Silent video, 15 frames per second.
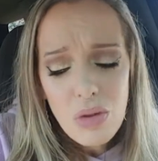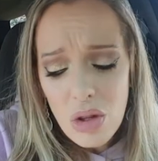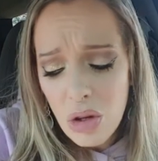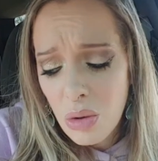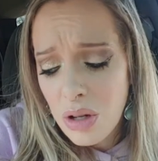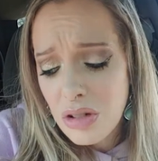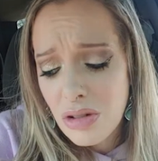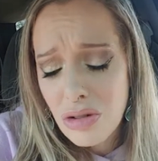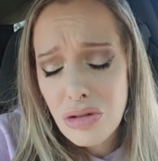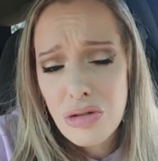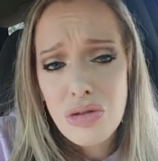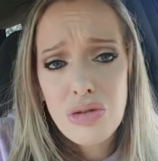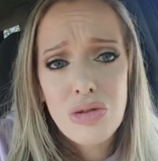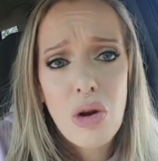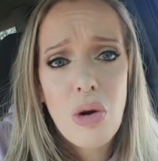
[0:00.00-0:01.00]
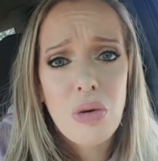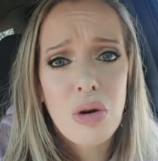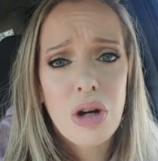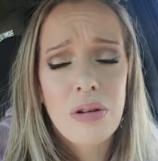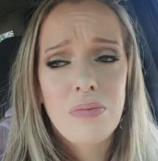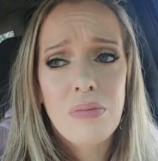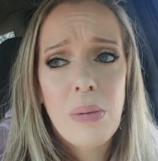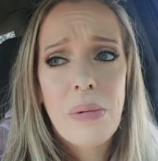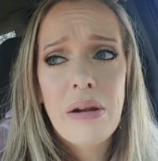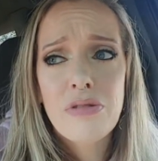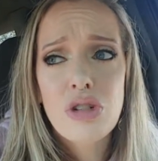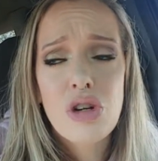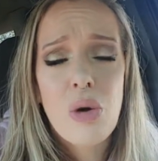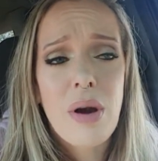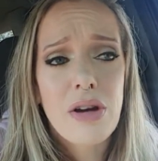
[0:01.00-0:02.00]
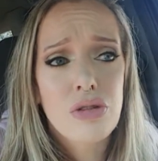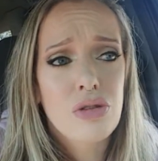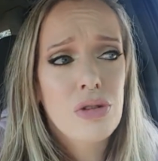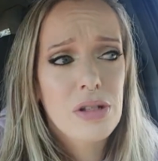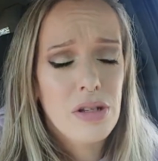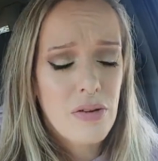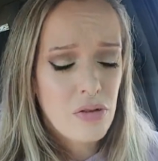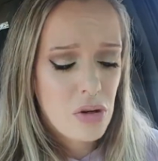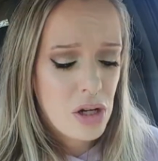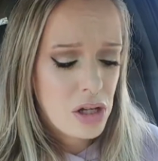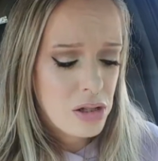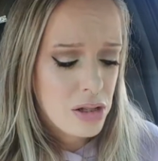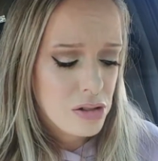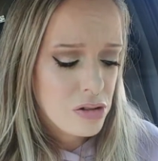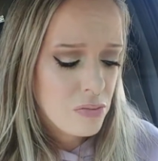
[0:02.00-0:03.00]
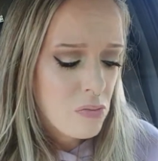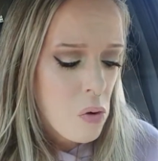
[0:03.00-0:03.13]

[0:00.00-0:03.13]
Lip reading: Okay, so this is so good. I'm gonna have to go exercise after I eat this.